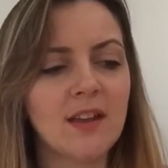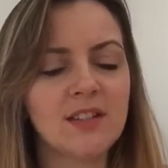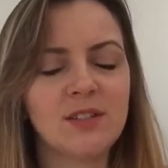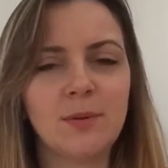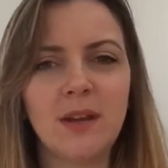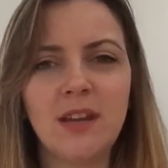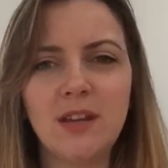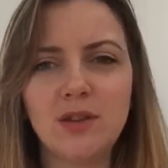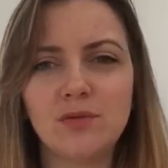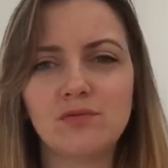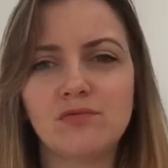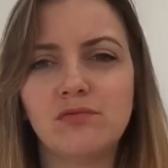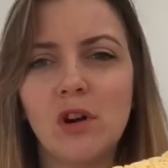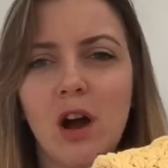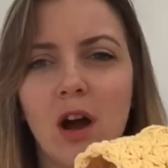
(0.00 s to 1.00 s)
So each
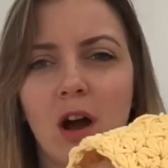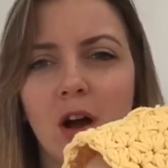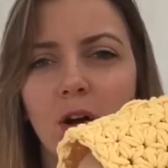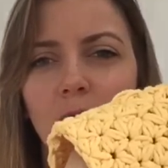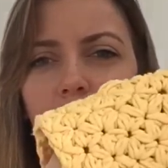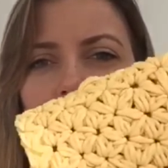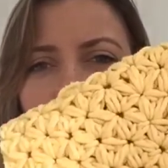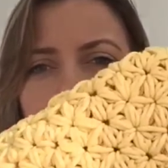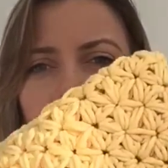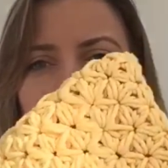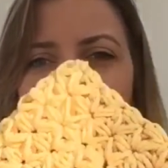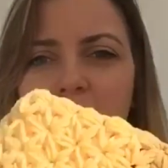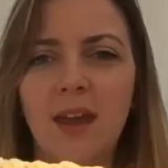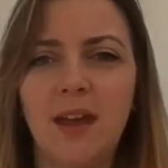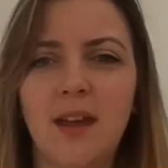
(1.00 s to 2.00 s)
row
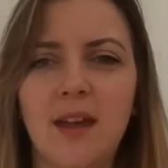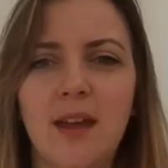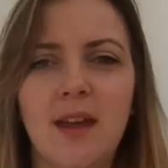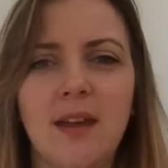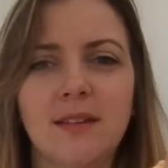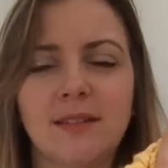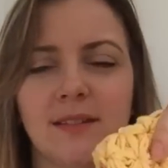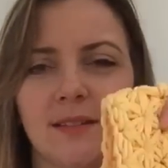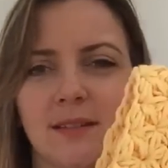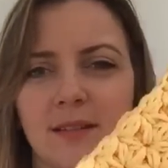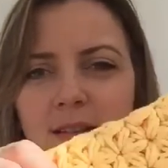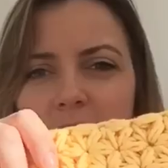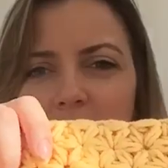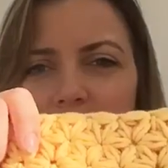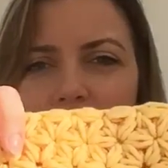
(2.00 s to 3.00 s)
is
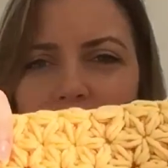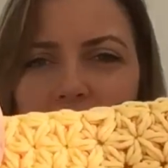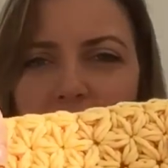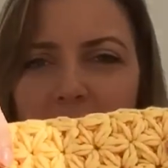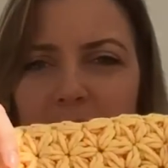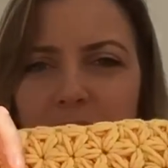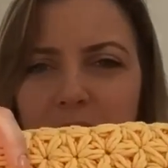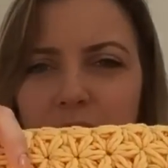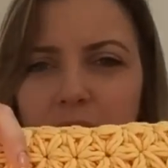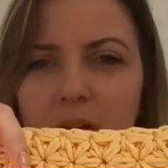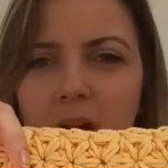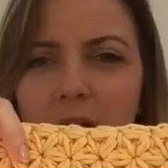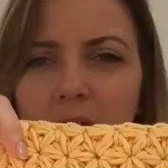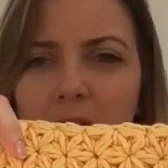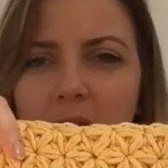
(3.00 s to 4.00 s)
uh, sort of
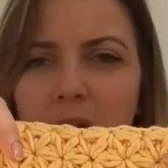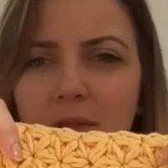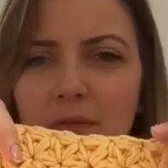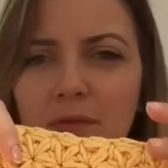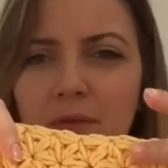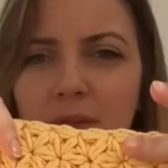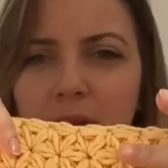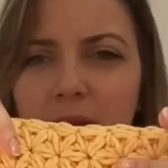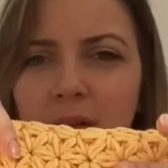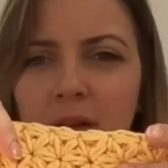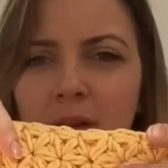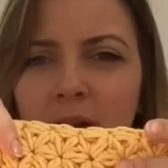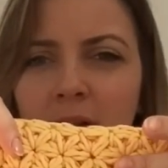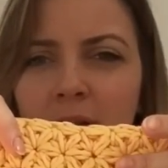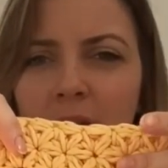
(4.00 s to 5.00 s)
half,
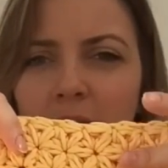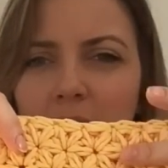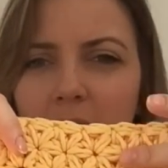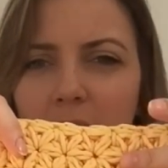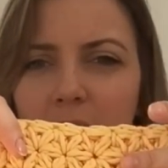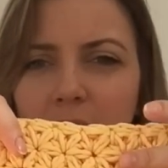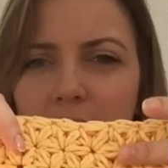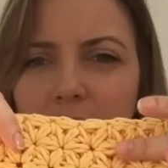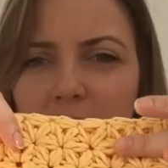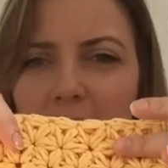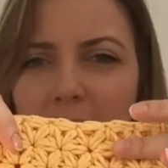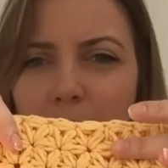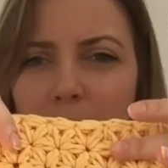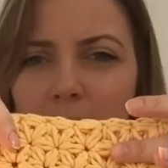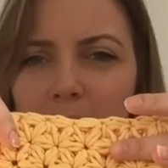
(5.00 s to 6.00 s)
half a
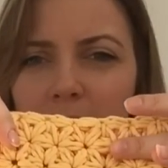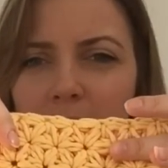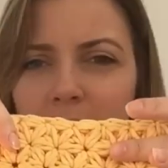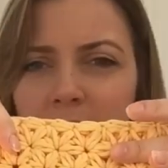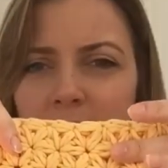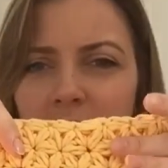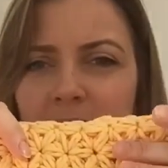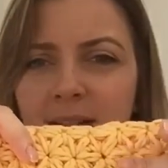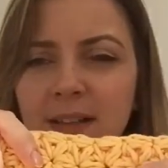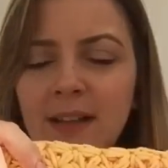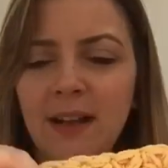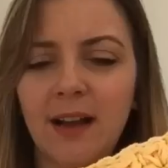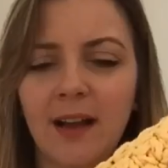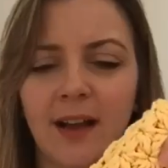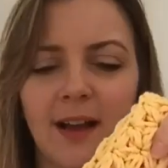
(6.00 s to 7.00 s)
flower.
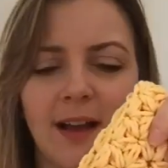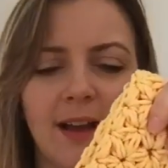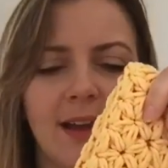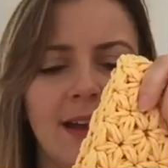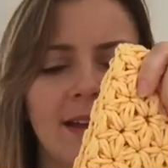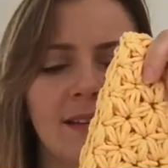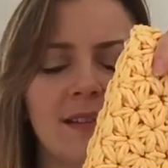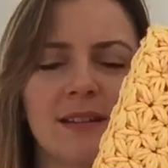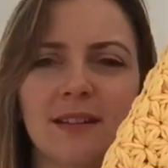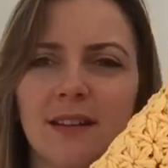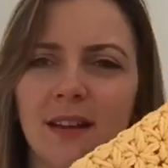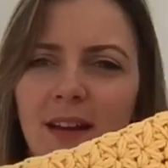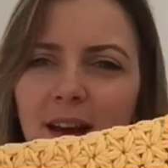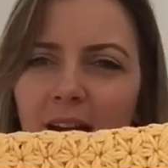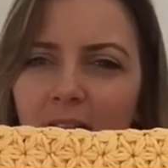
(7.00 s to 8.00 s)
And
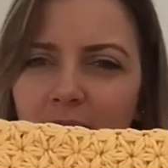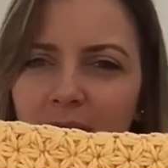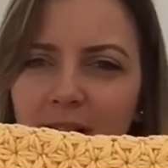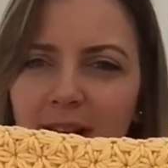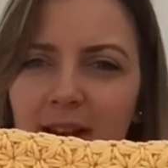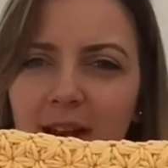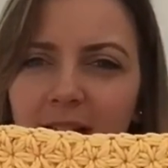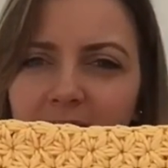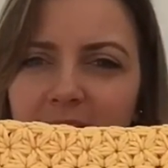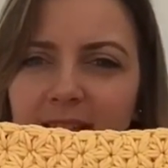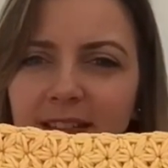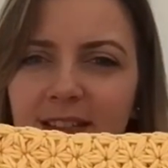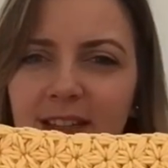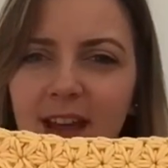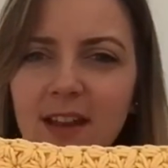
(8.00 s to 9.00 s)
I really like the
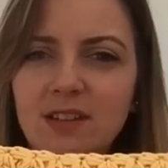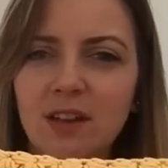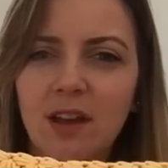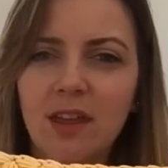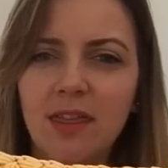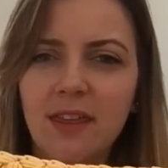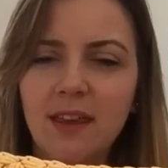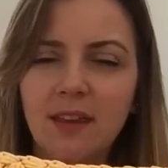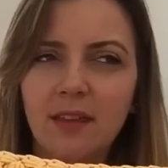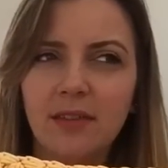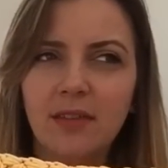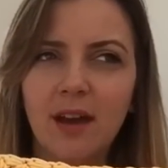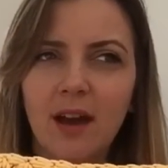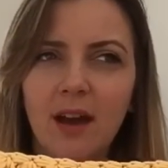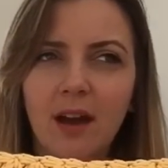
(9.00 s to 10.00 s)
stitch. I think
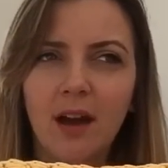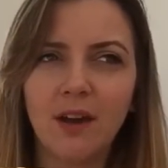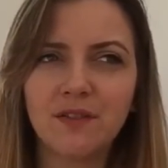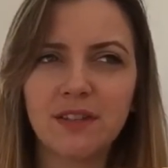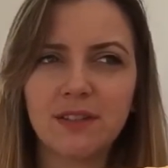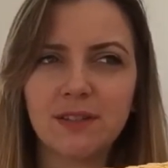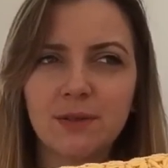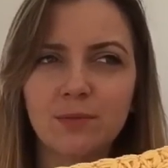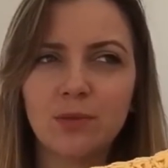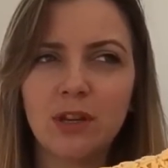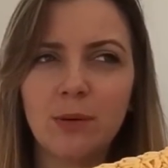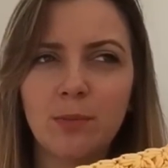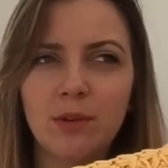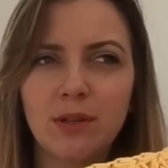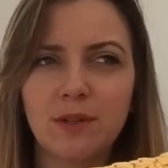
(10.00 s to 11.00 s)
that I've seen some
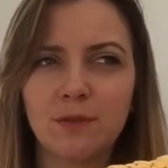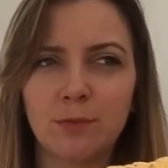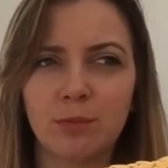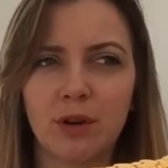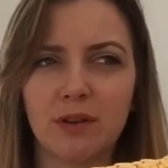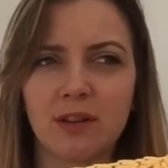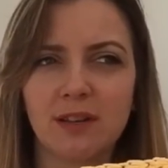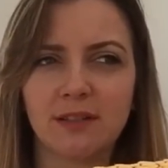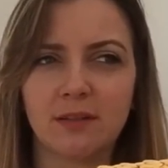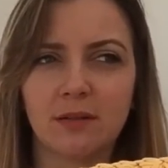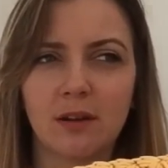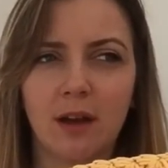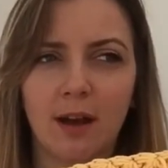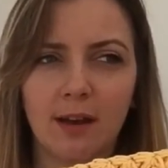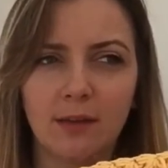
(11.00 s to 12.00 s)
really beautiful projects
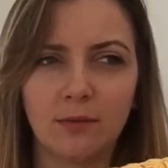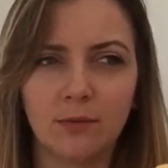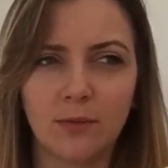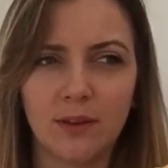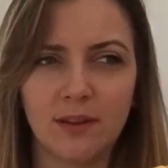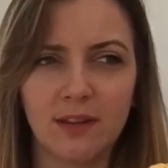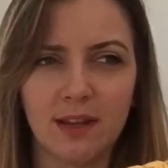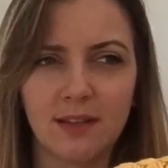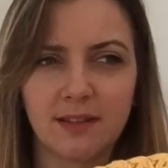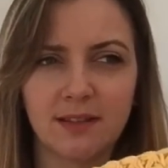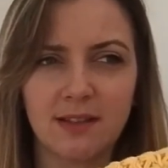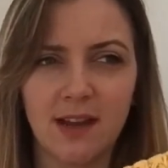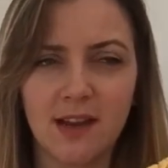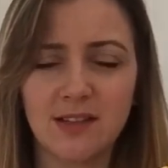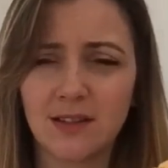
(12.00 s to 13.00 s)
online with this
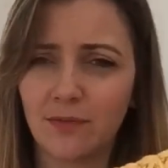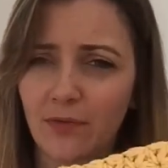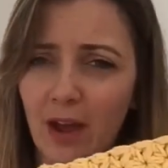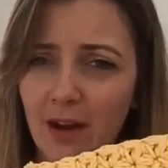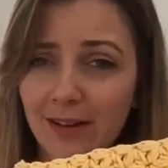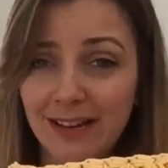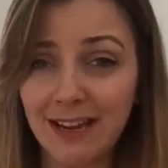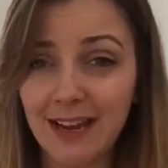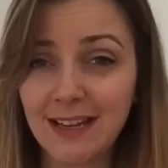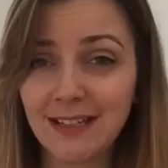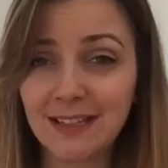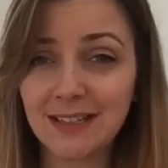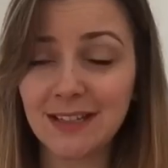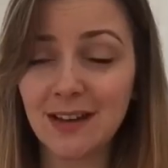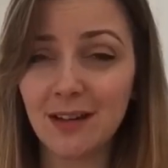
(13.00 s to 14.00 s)
stitch and
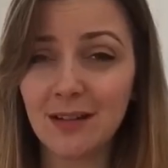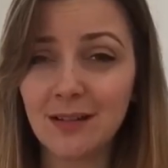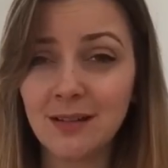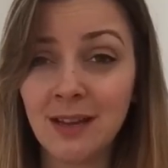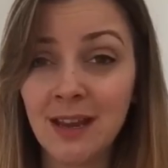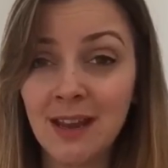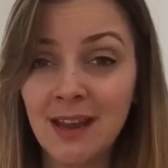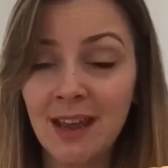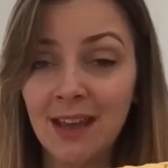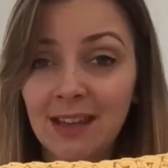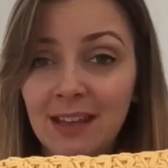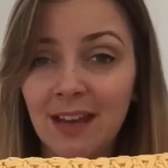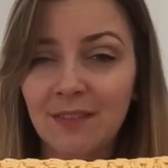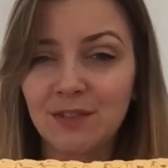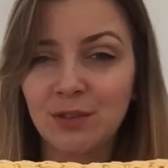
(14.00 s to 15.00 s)
variegated yarn.
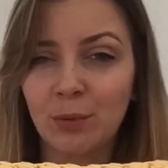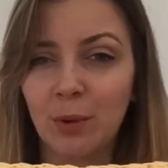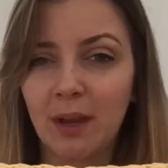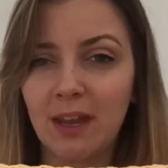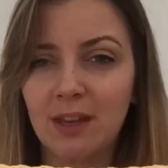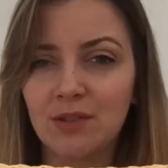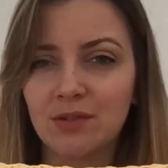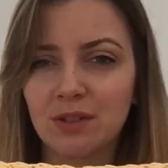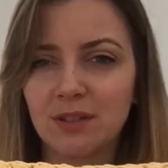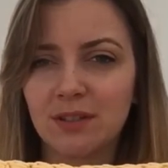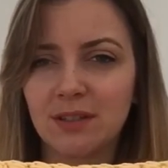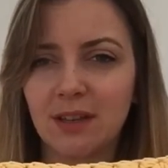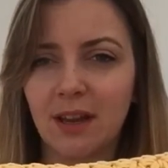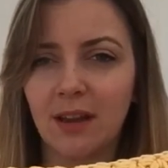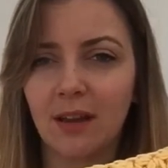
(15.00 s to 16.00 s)
It can have some quite
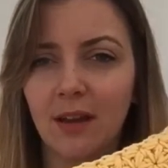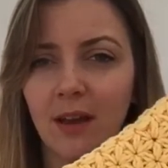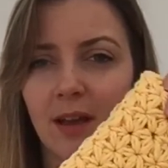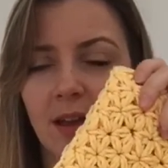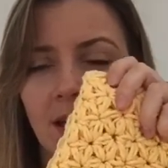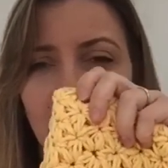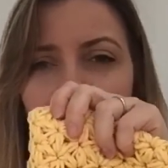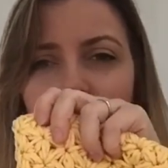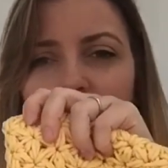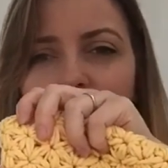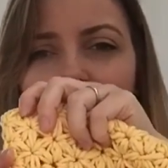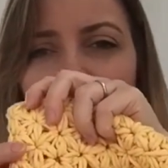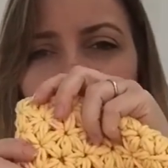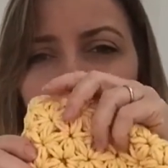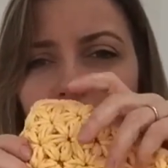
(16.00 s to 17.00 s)
interesting
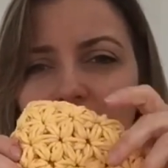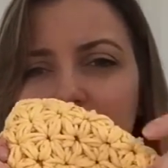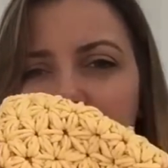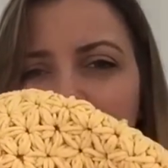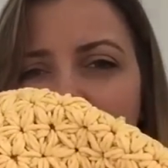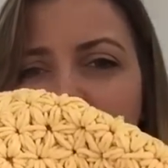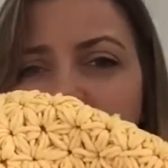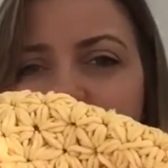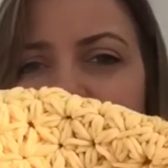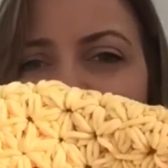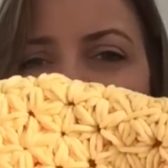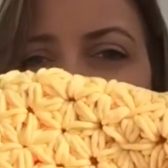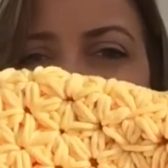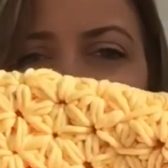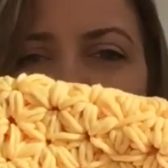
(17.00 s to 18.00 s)
um, effects.